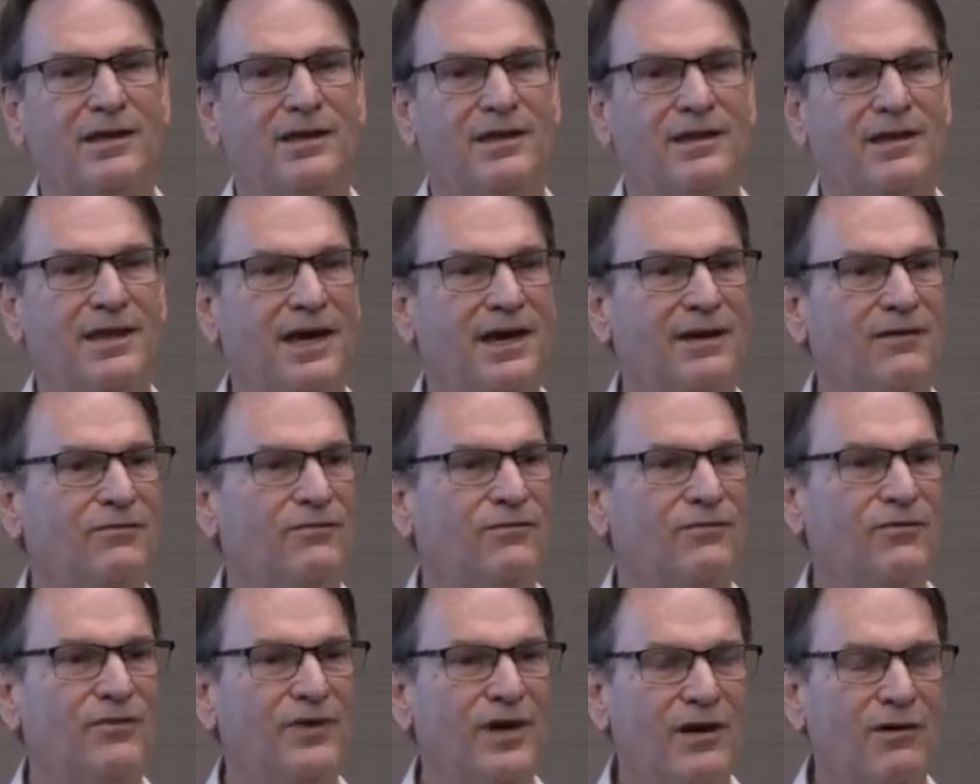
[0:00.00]
that
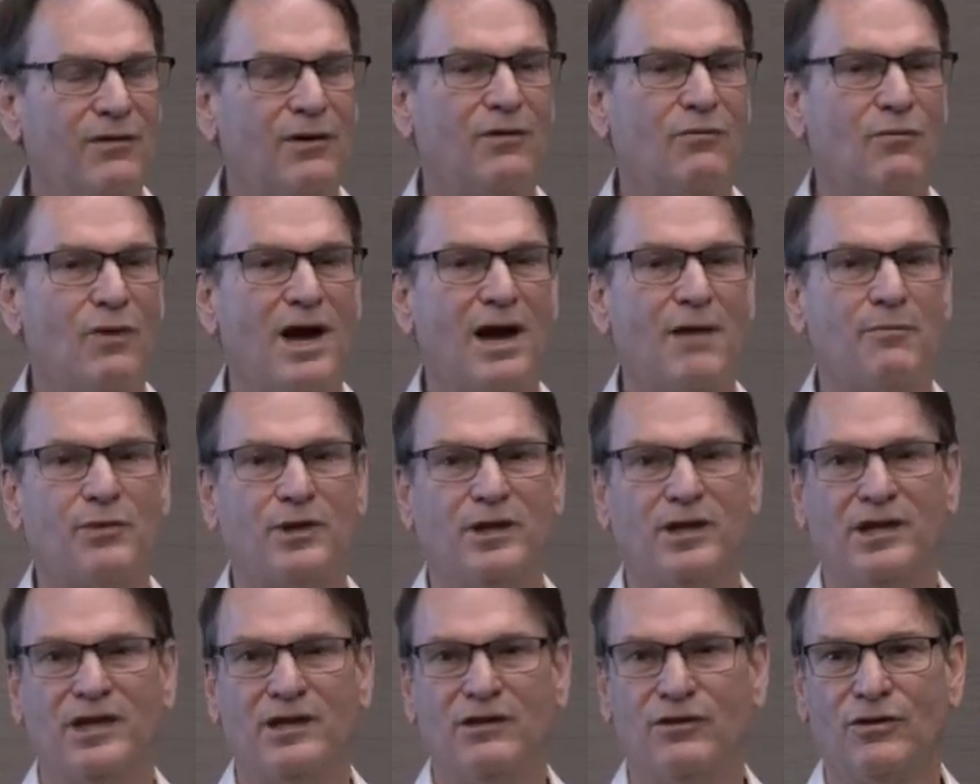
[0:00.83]
very
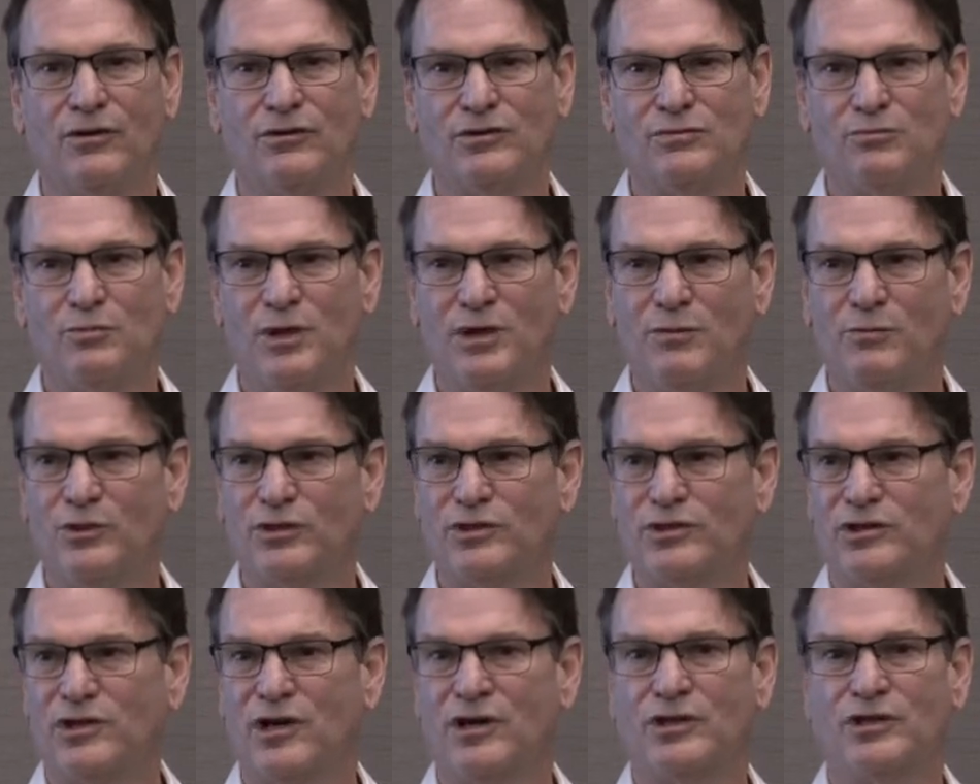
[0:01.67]
rapidly those people
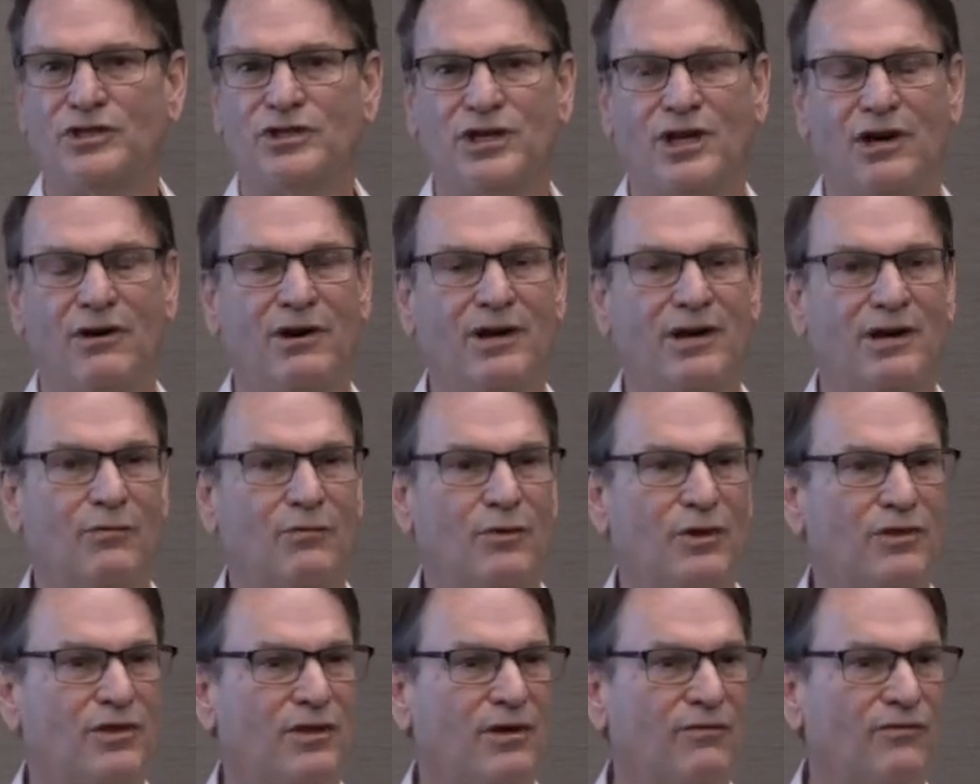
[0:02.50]
start sharing it
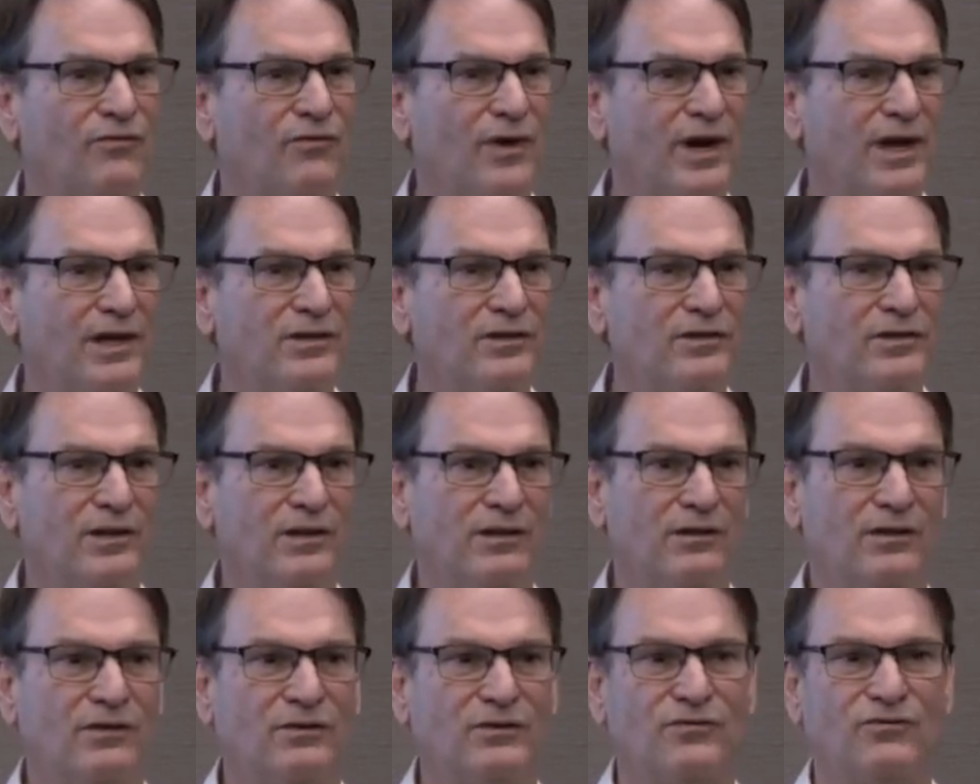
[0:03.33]
with their friends,
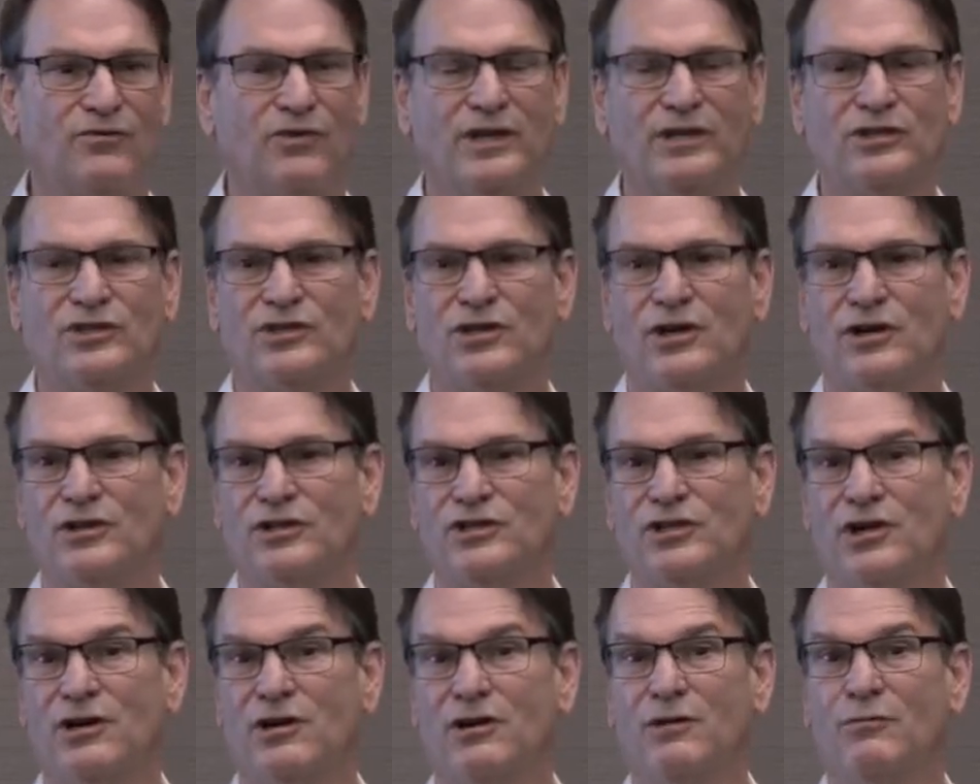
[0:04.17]
and those friends start
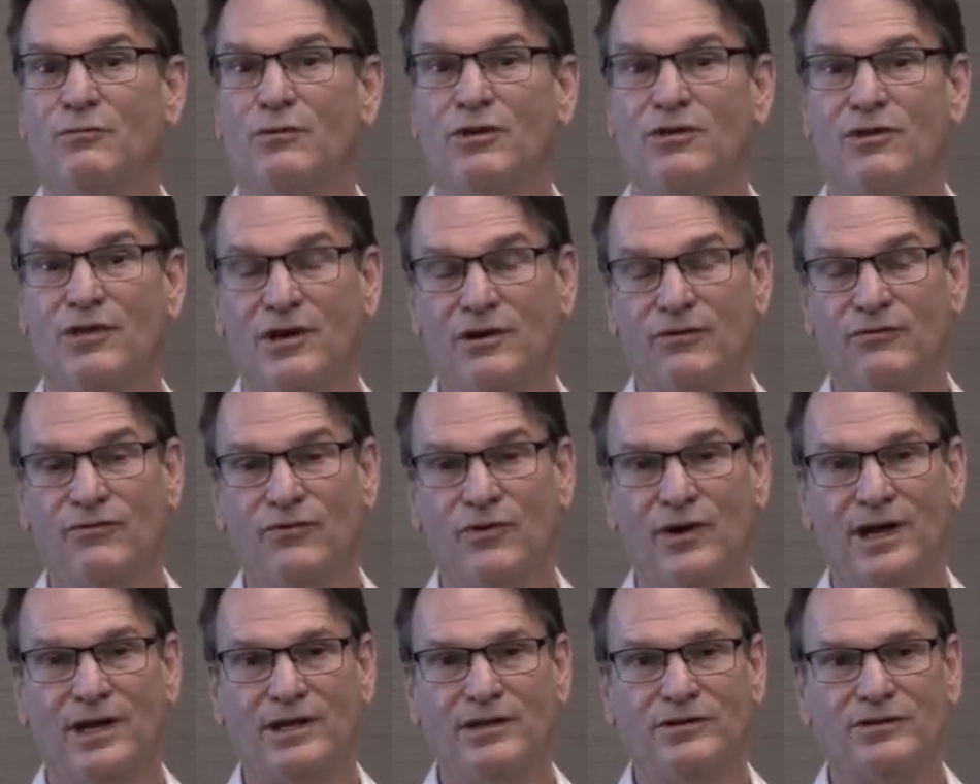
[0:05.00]
sharing it with their
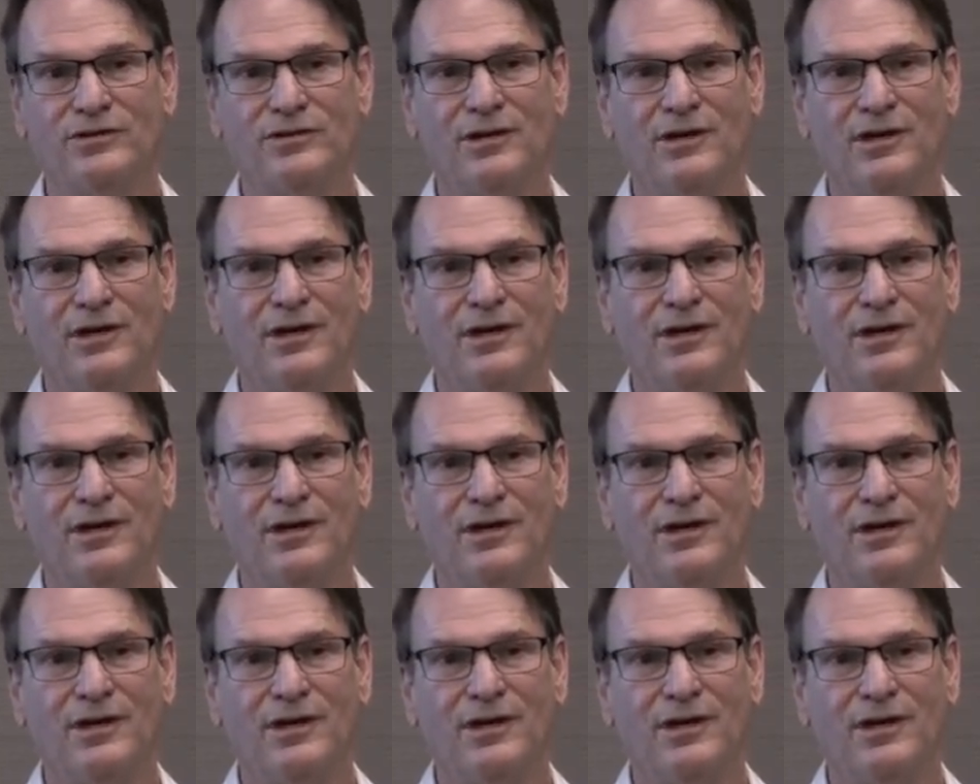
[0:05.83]
friends.